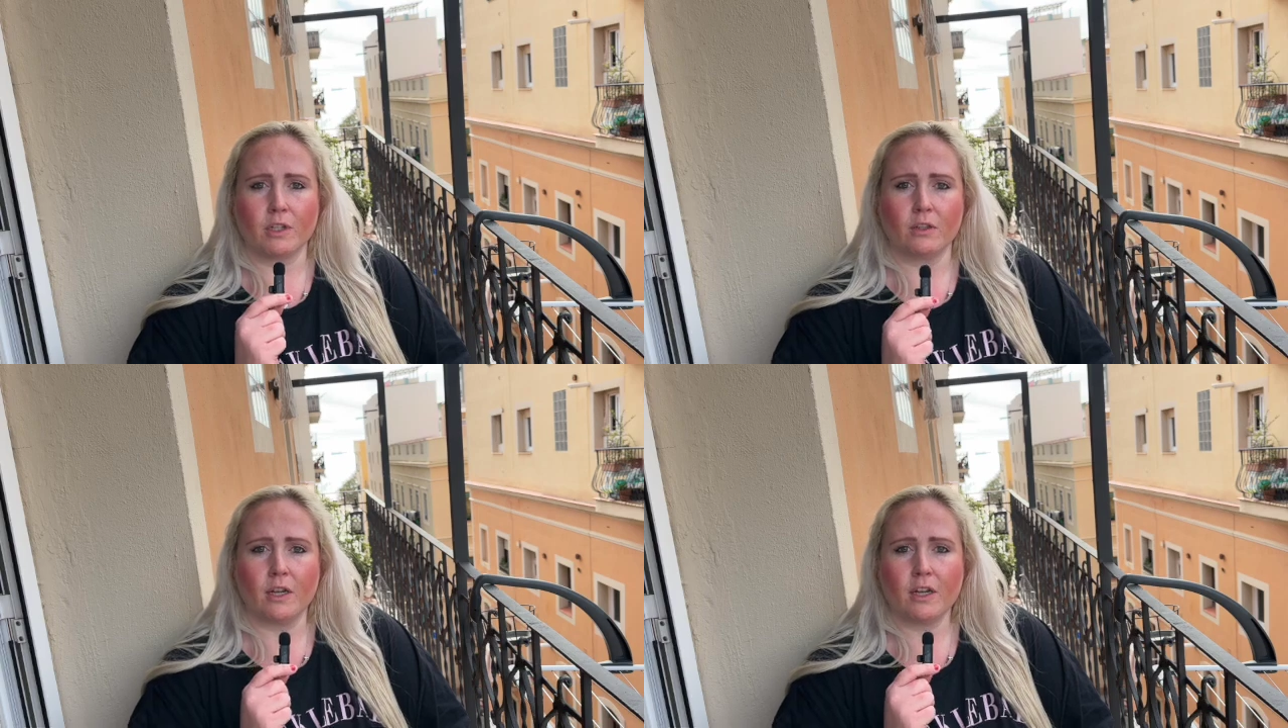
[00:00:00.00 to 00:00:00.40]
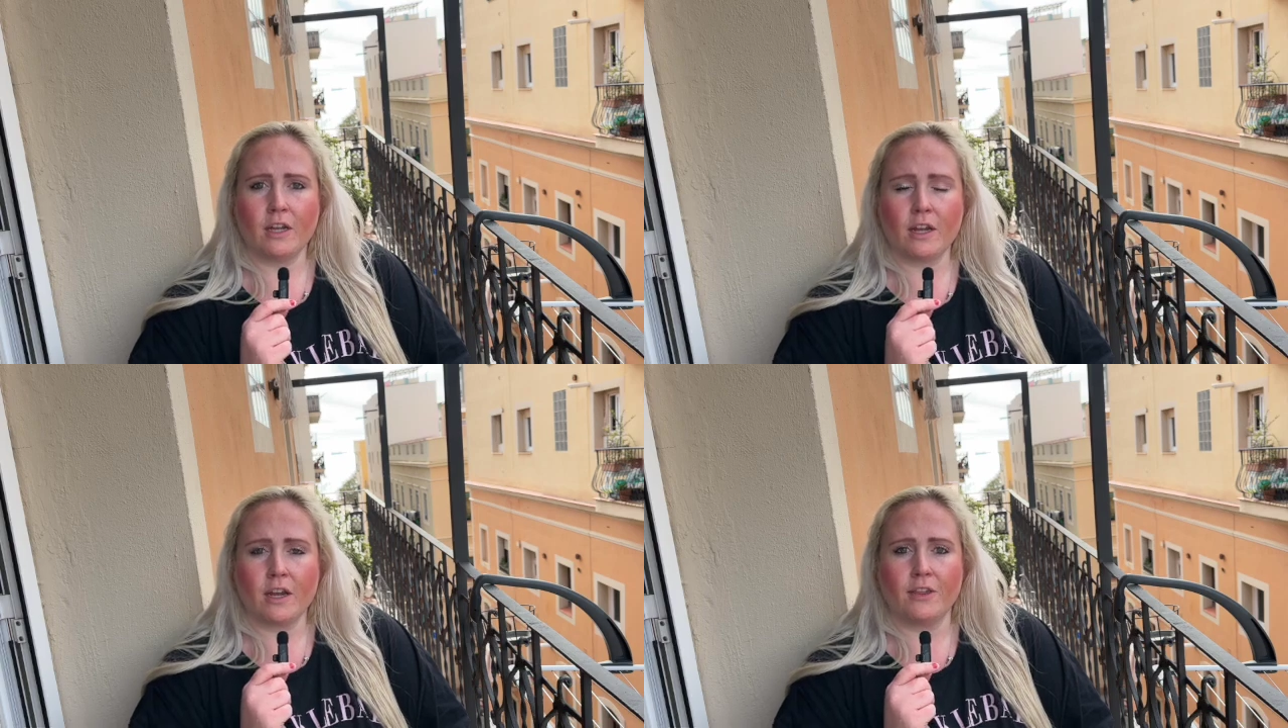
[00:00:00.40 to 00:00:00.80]

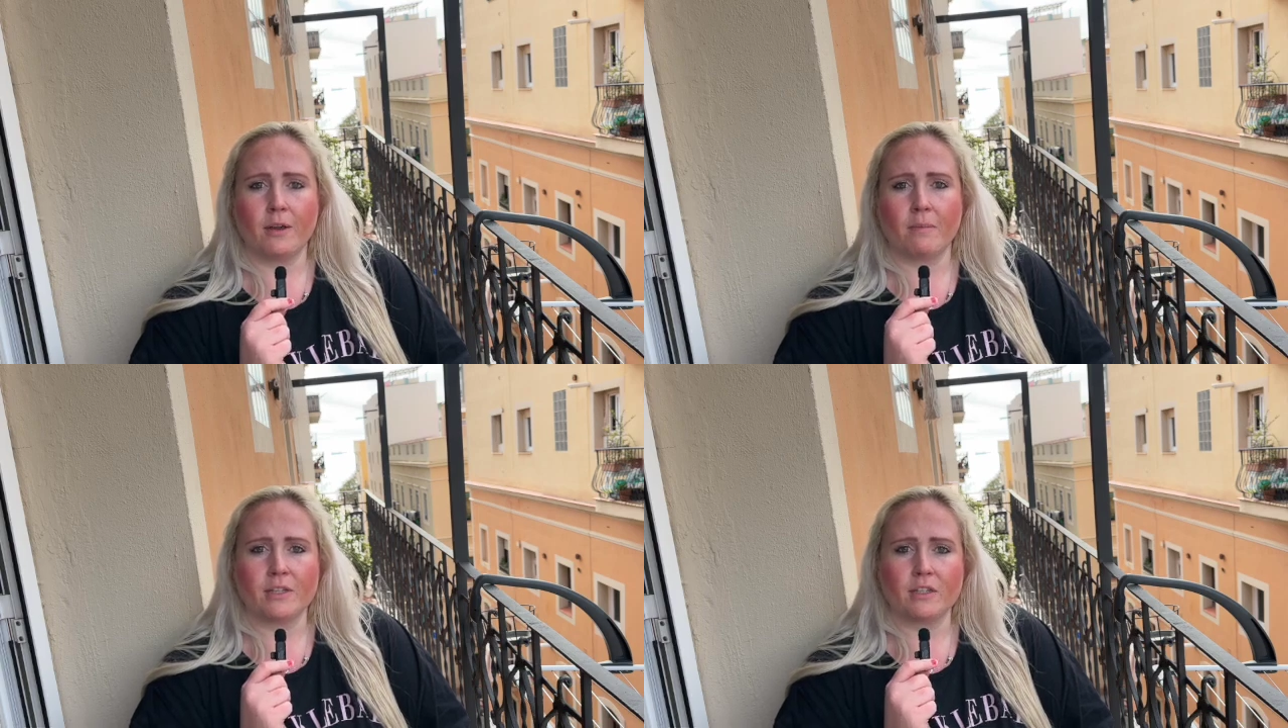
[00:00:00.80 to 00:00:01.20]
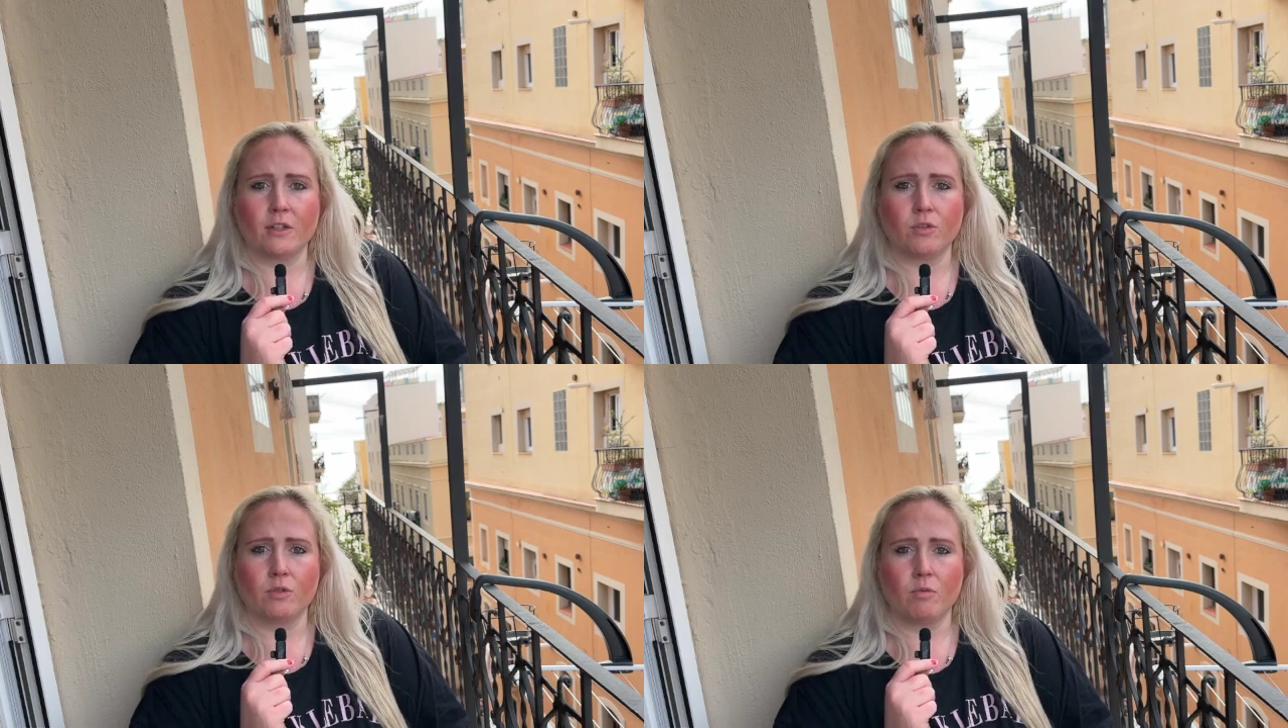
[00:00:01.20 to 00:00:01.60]
lucky in that my
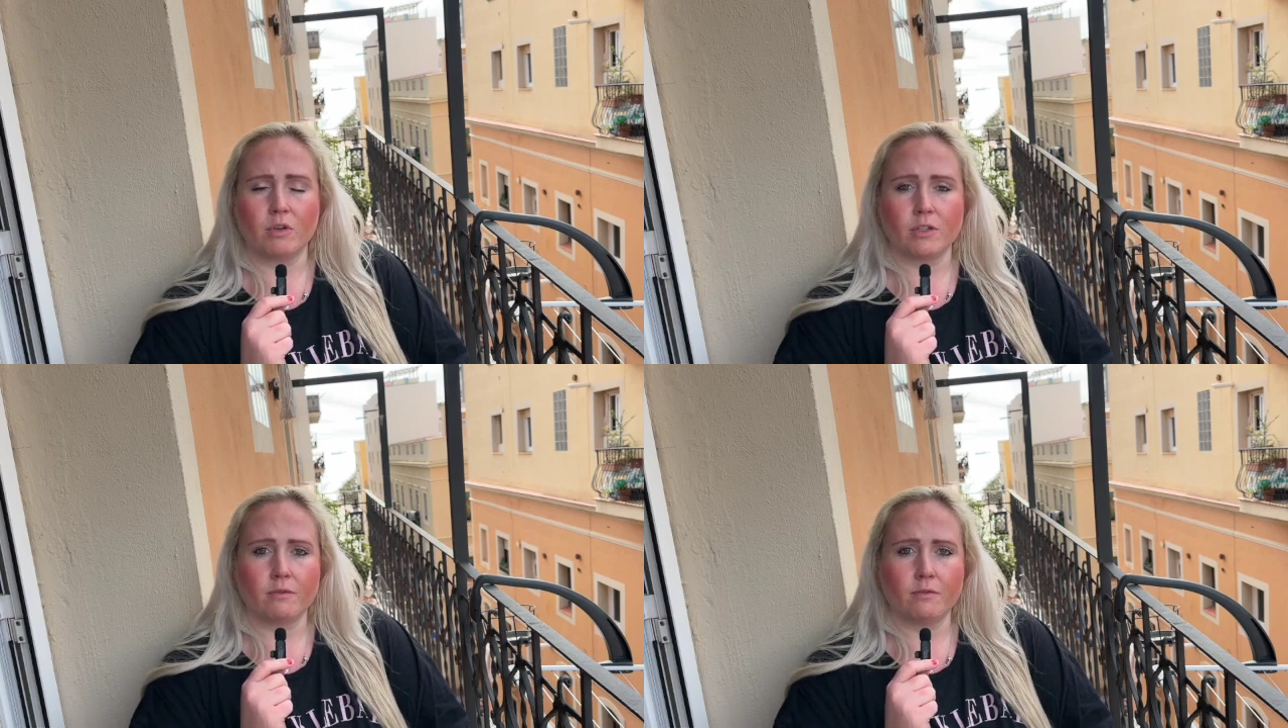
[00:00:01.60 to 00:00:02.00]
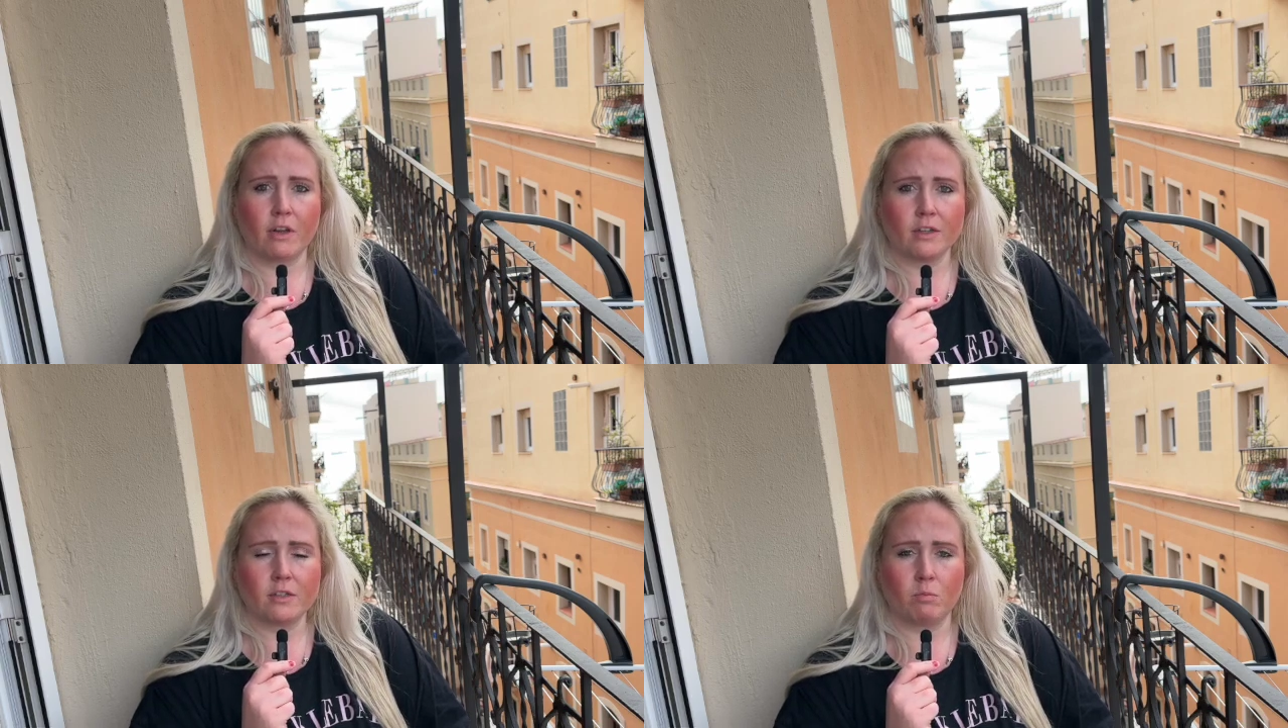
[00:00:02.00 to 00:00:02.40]
schedule was
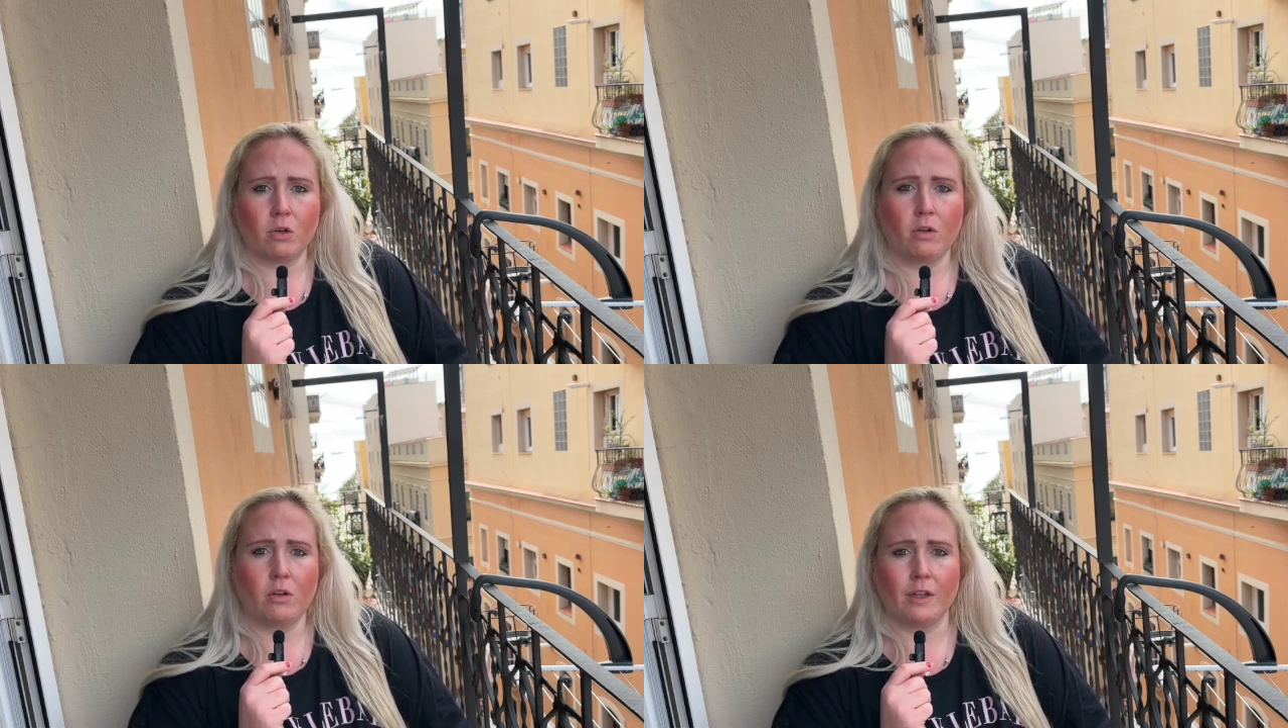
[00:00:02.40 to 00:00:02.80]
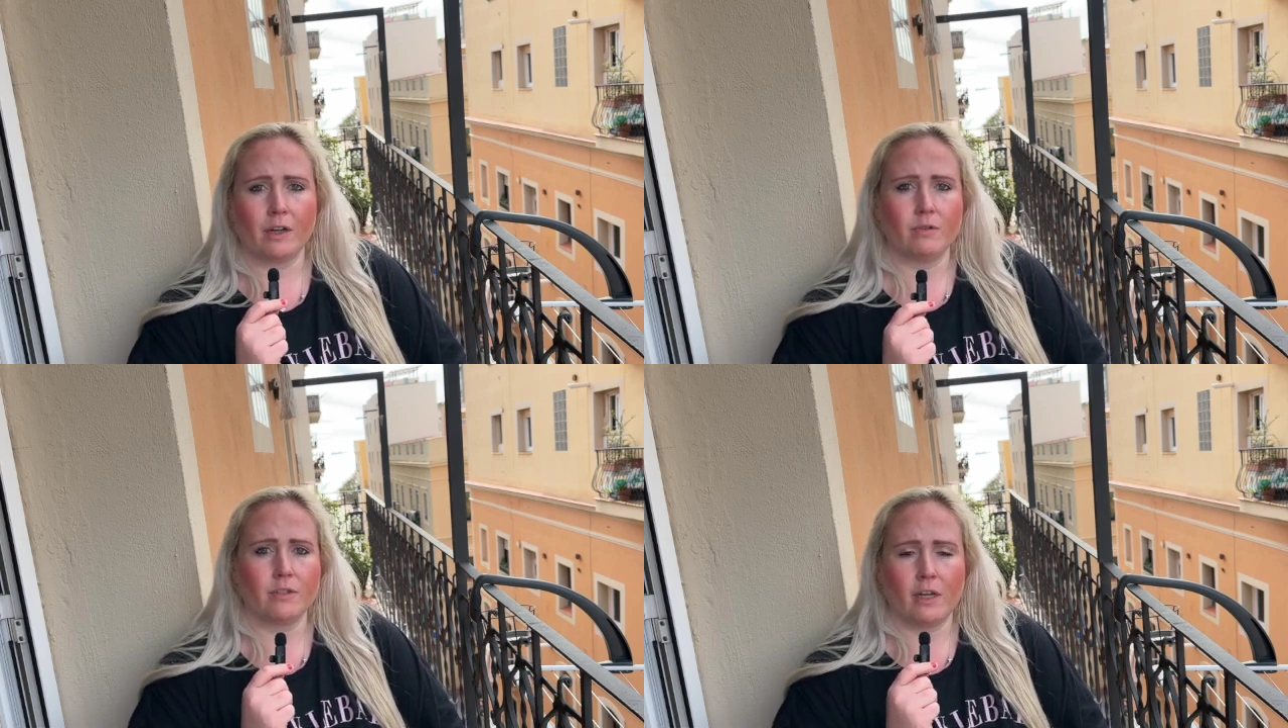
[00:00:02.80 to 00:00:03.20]
flexible and
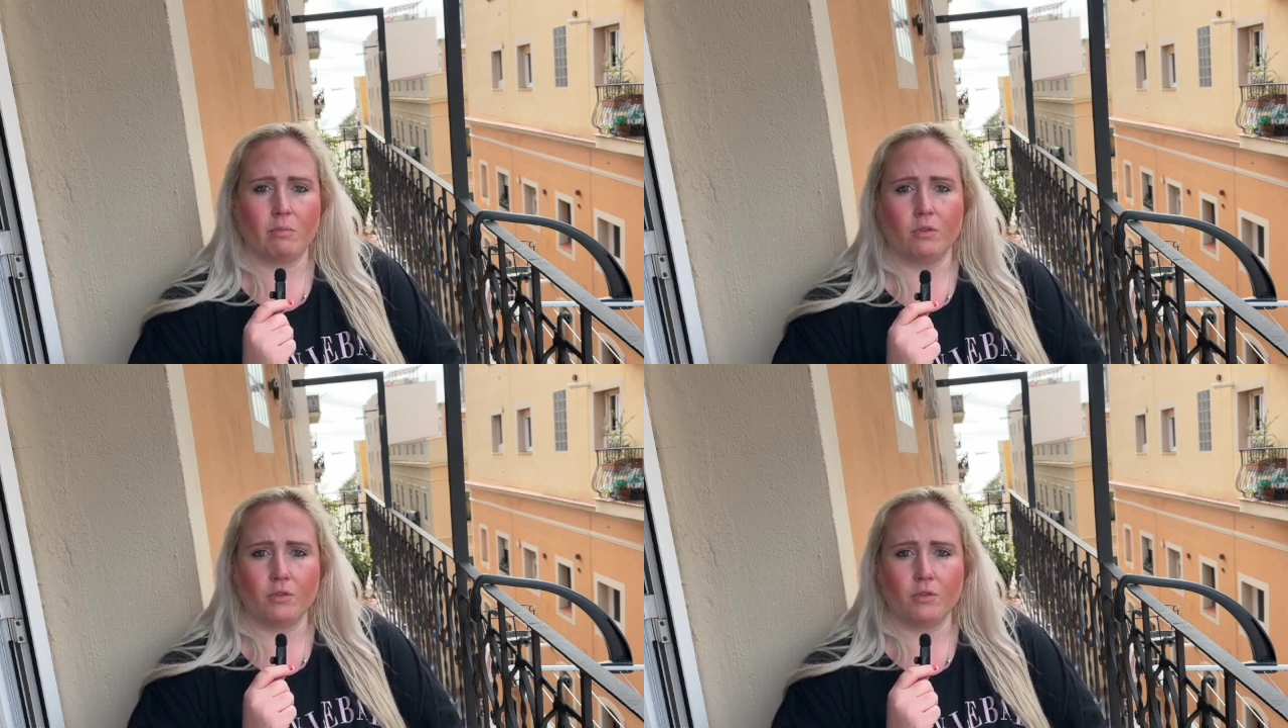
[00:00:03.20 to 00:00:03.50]
I was able